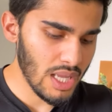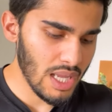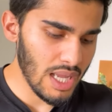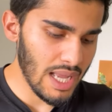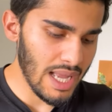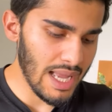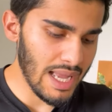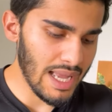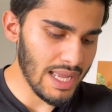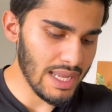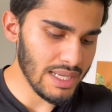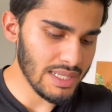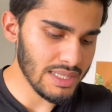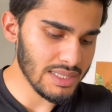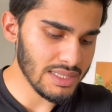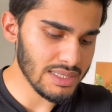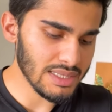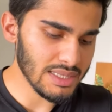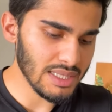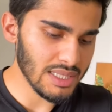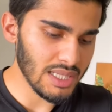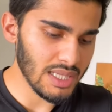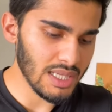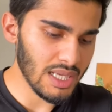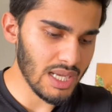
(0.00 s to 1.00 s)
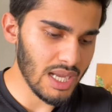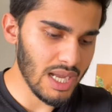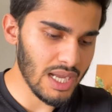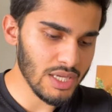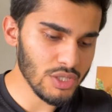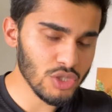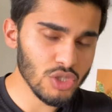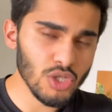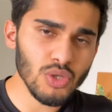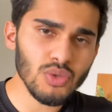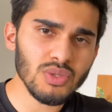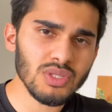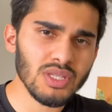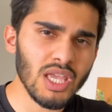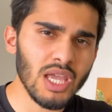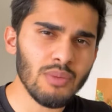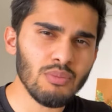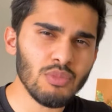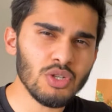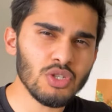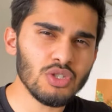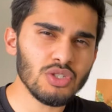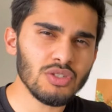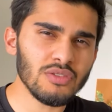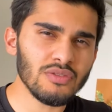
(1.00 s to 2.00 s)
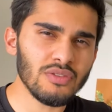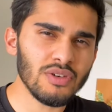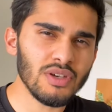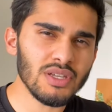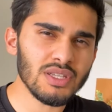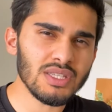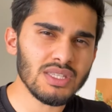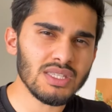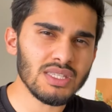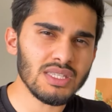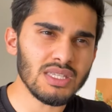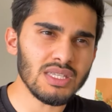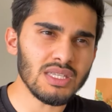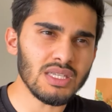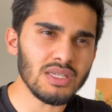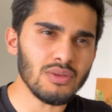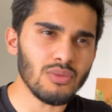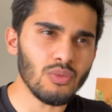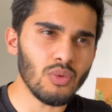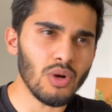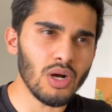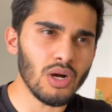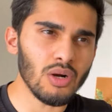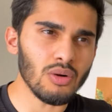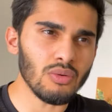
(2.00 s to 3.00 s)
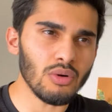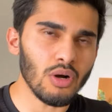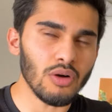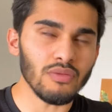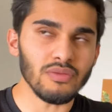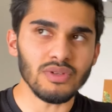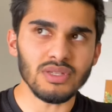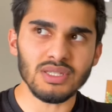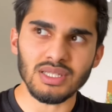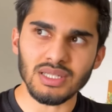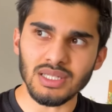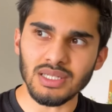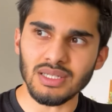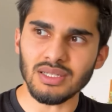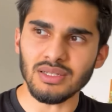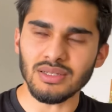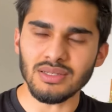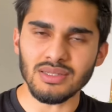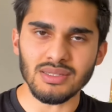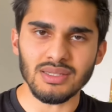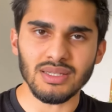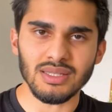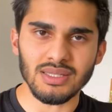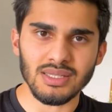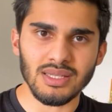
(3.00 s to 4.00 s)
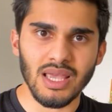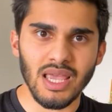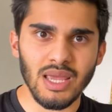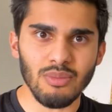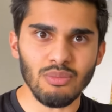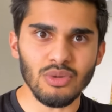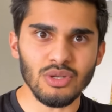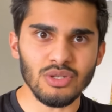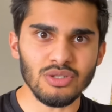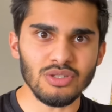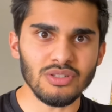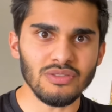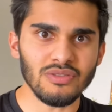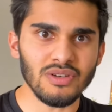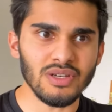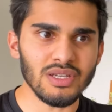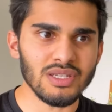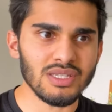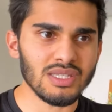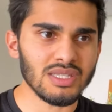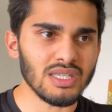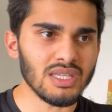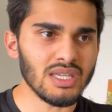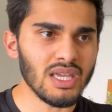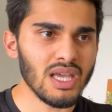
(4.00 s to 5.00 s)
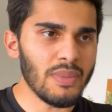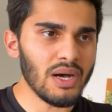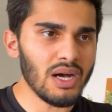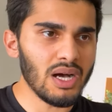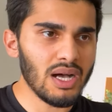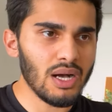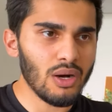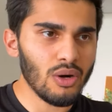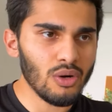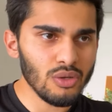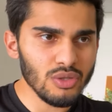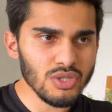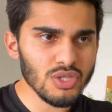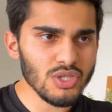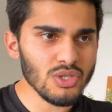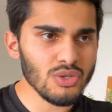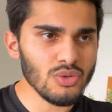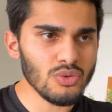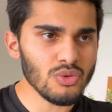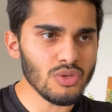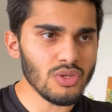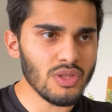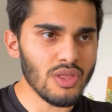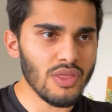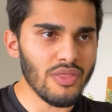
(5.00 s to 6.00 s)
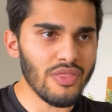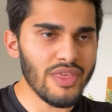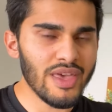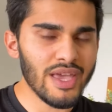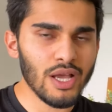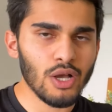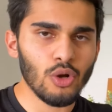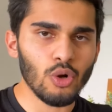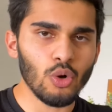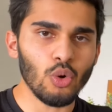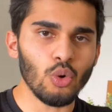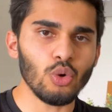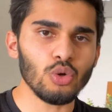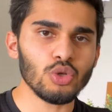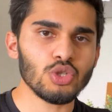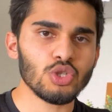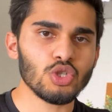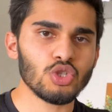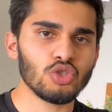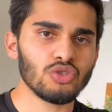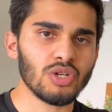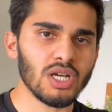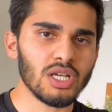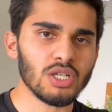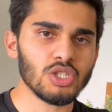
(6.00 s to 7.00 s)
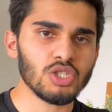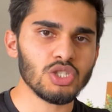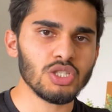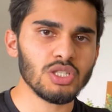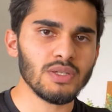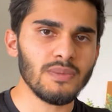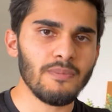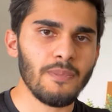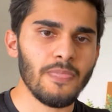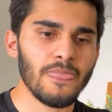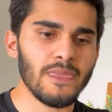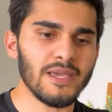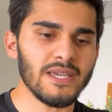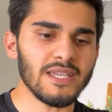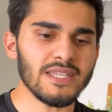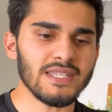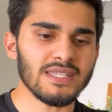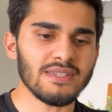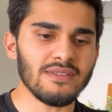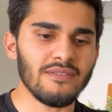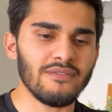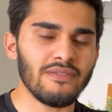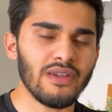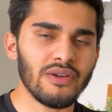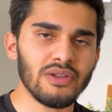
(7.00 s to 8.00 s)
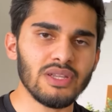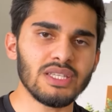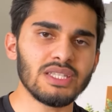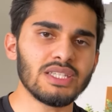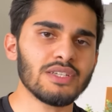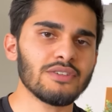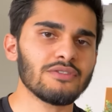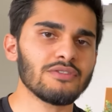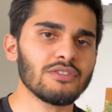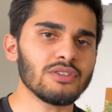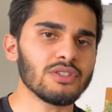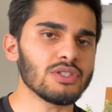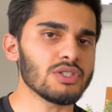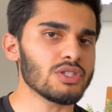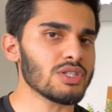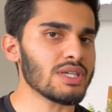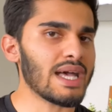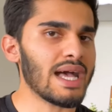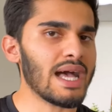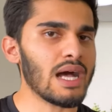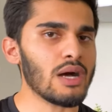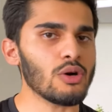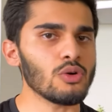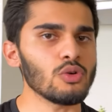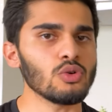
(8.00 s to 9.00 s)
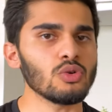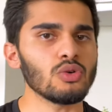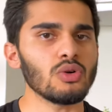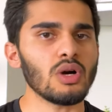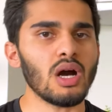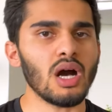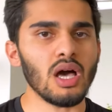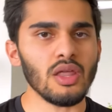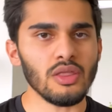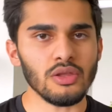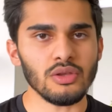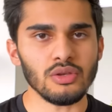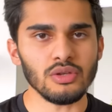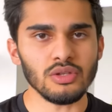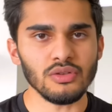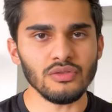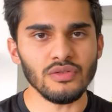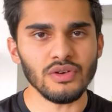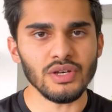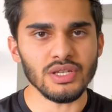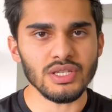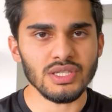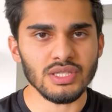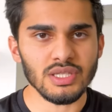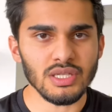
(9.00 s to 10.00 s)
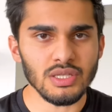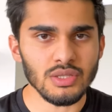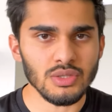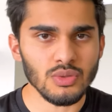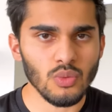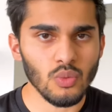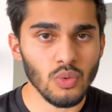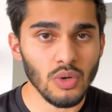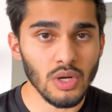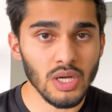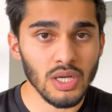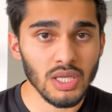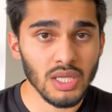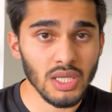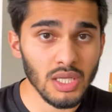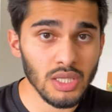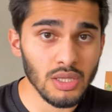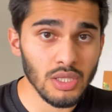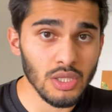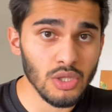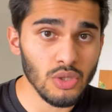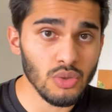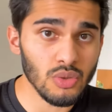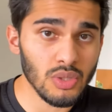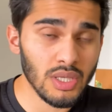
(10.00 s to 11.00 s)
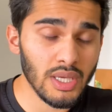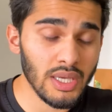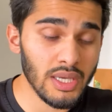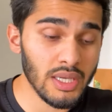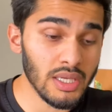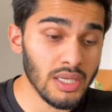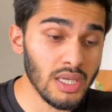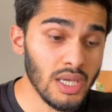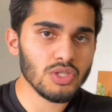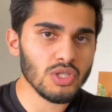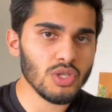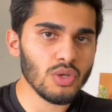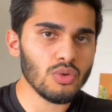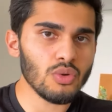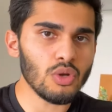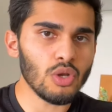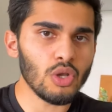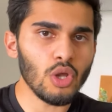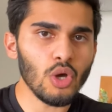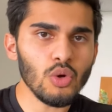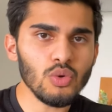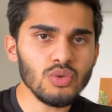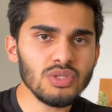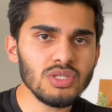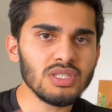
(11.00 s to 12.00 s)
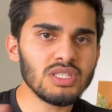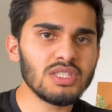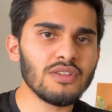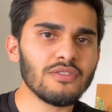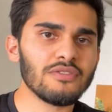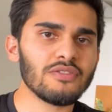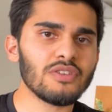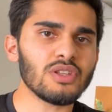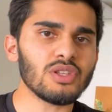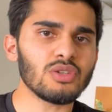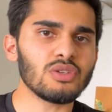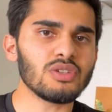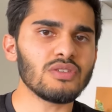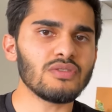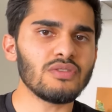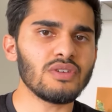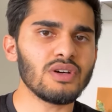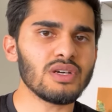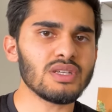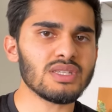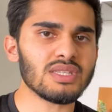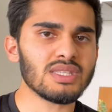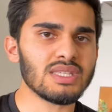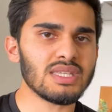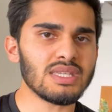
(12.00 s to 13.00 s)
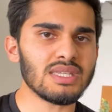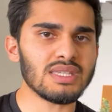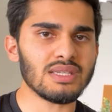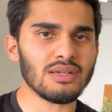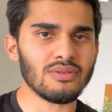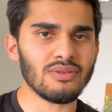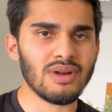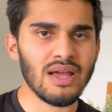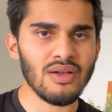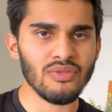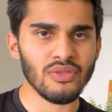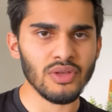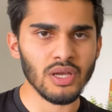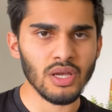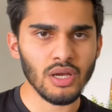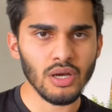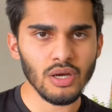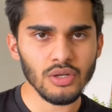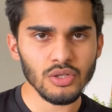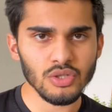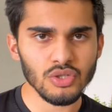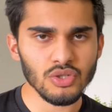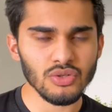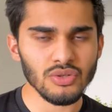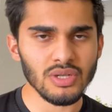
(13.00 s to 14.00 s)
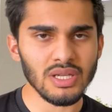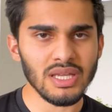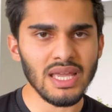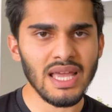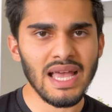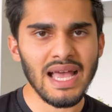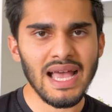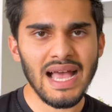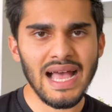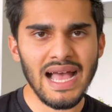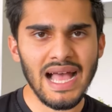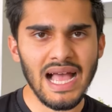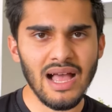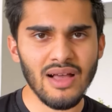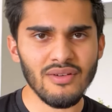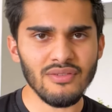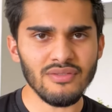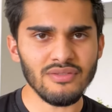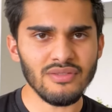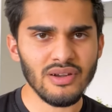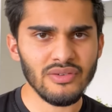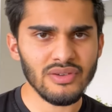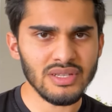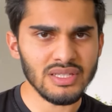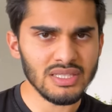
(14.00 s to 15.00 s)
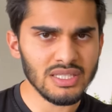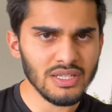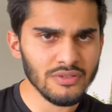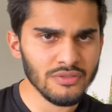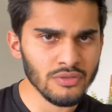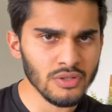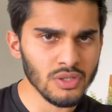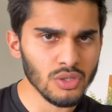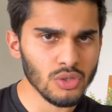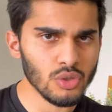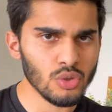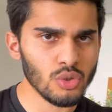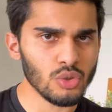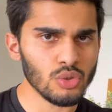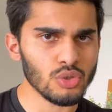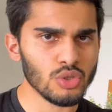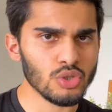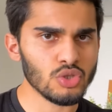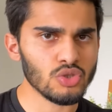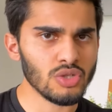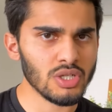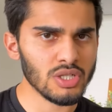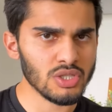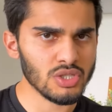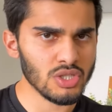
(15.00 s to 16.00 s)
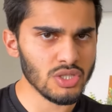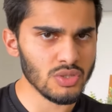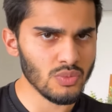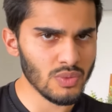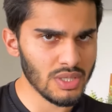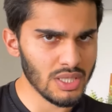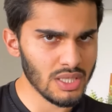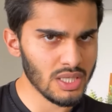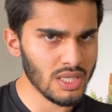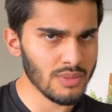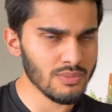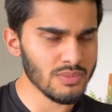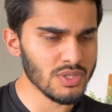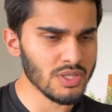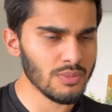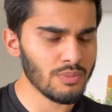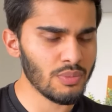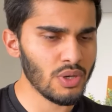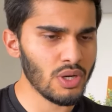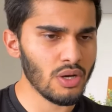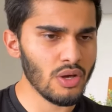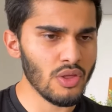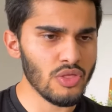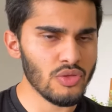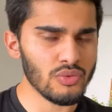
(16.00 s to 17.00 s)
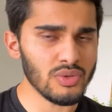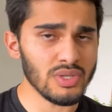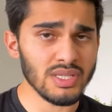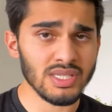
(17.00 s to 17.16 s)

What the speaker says: And I chose Cambridge University, well, obviously because it's Cambridge University, but also their course structure is very different to how other universities work in the UK. So loads of different universities around the country have very different course structures when it comes to Part 3.